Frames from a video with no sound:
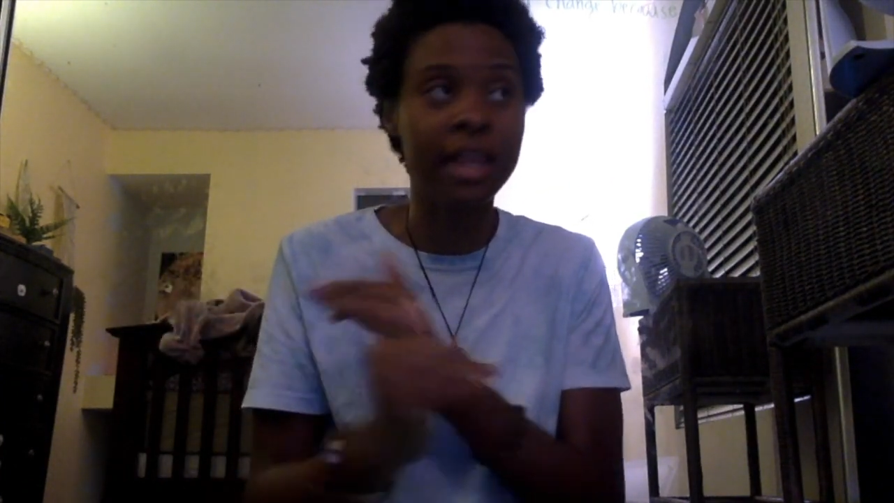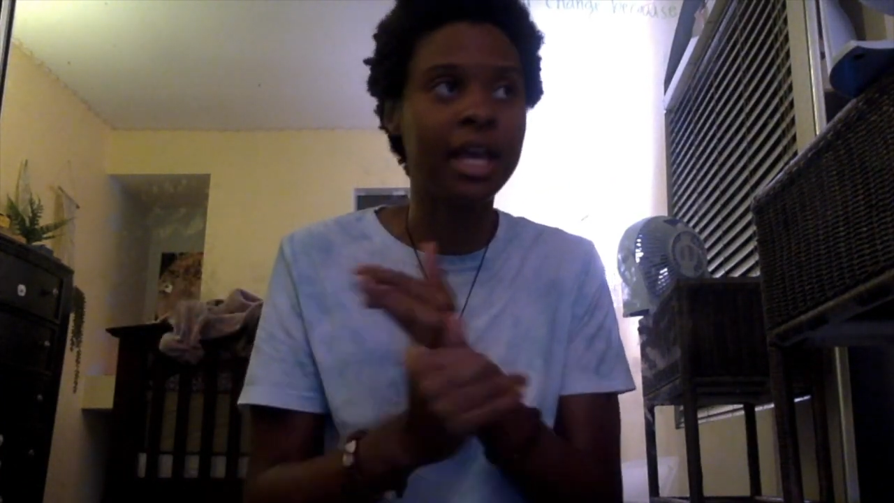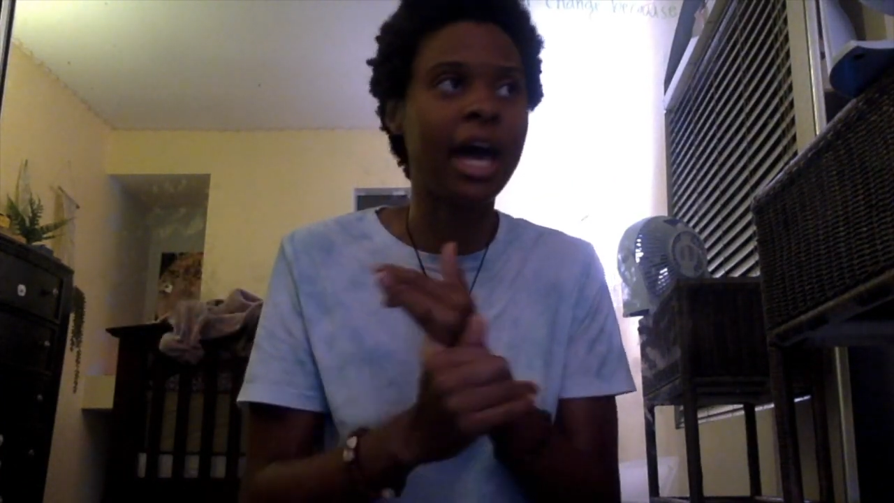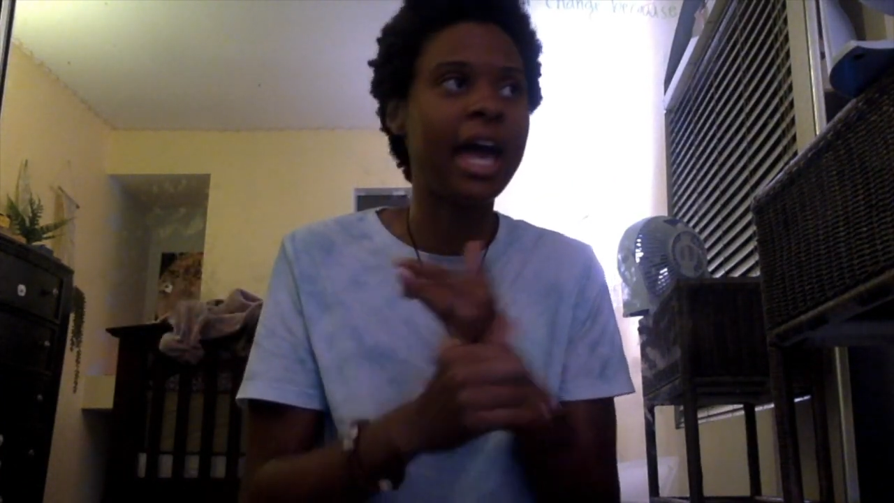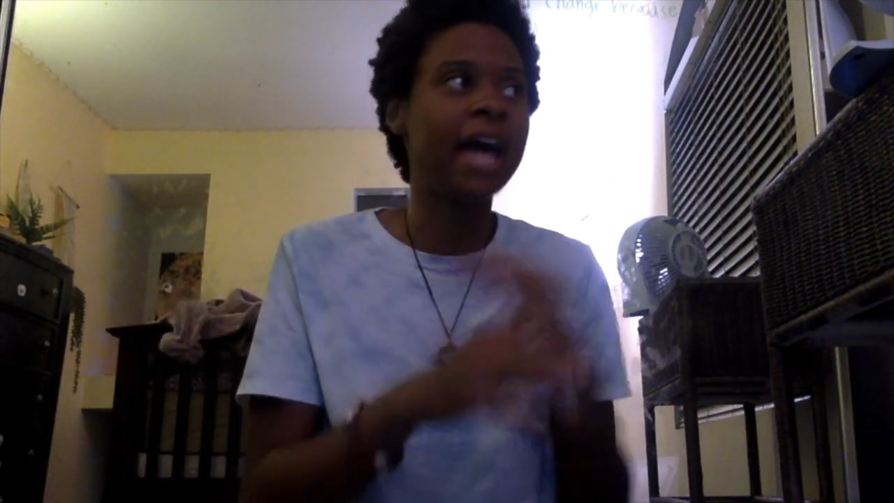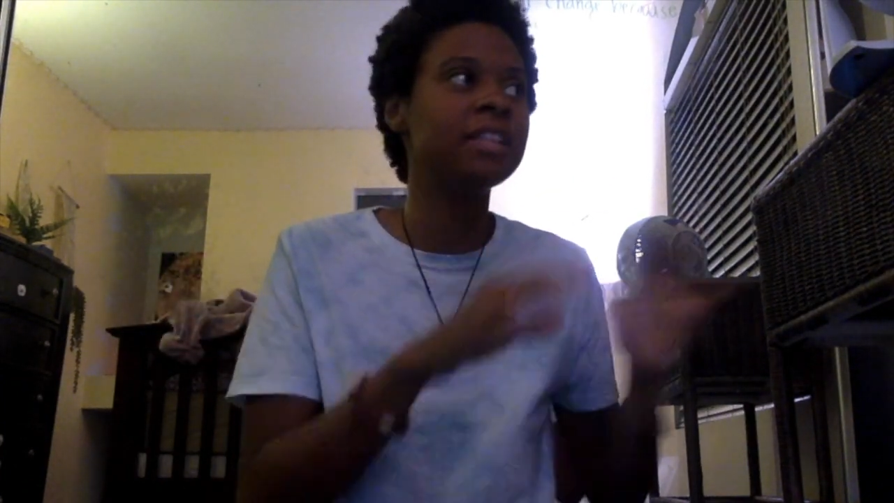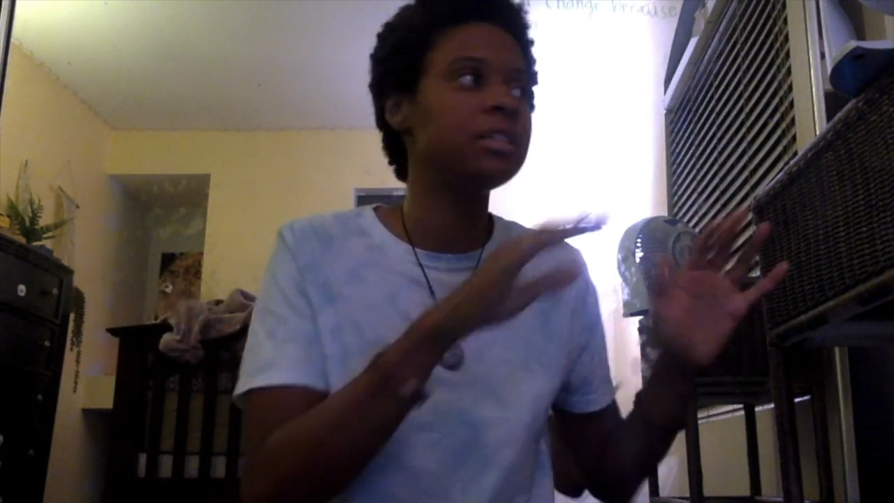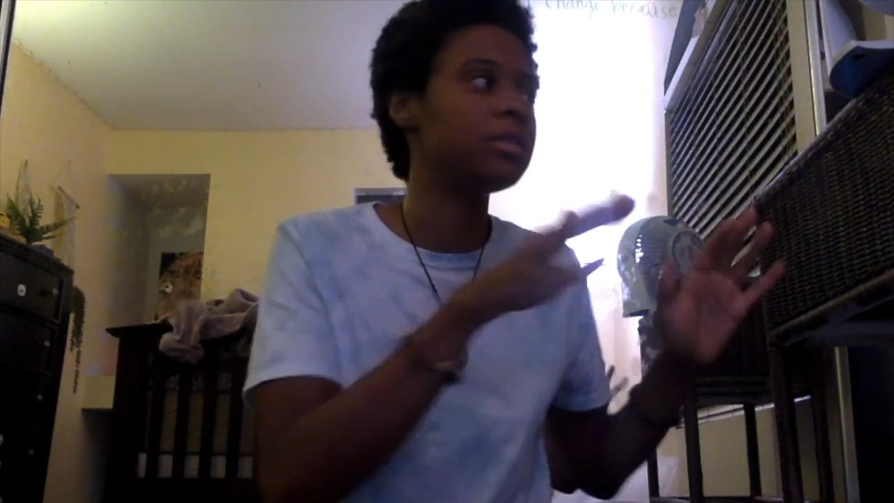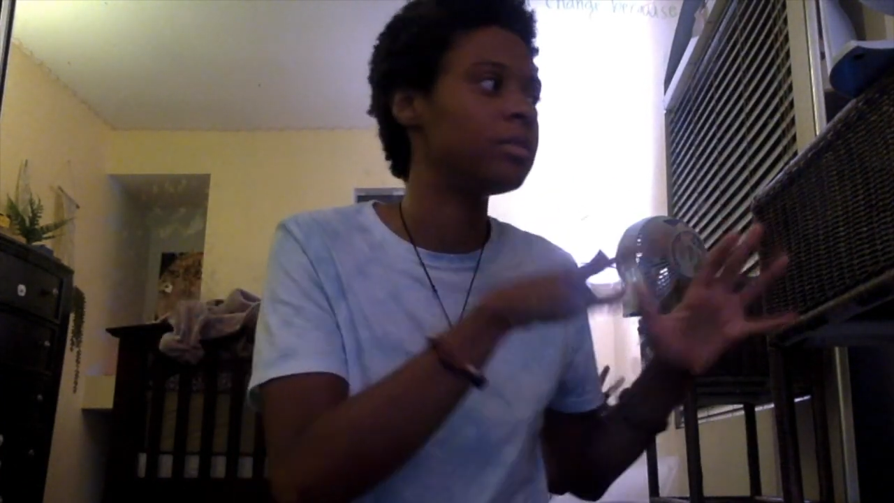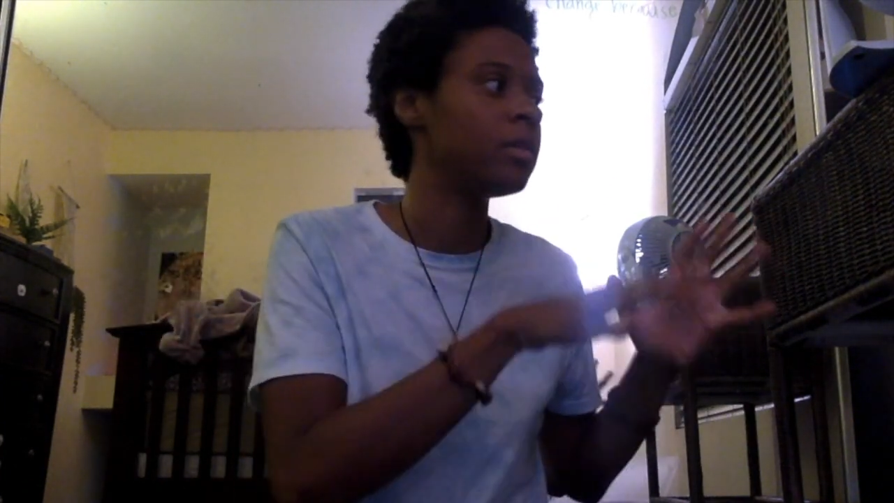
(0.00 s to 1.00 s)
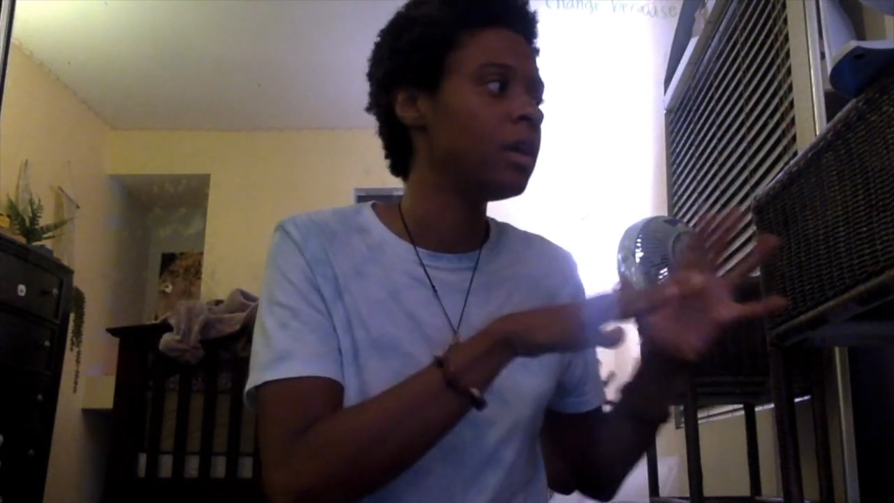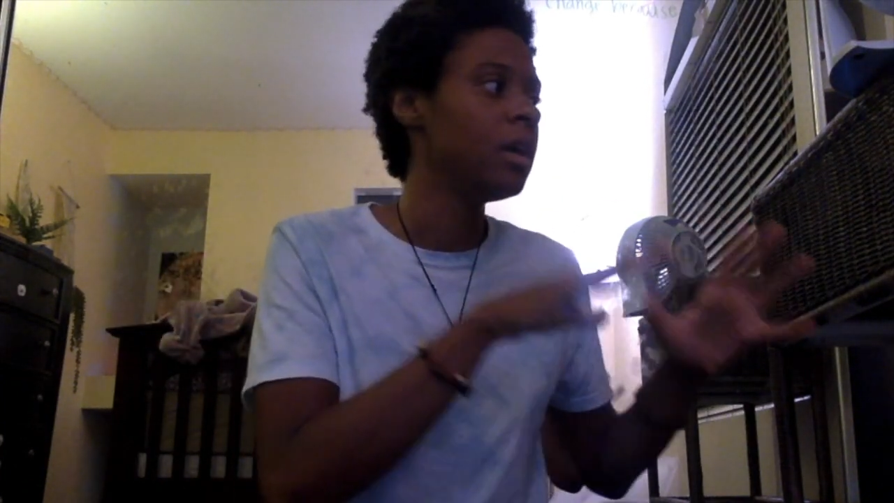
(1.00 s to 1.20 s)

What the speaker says: Like I had to,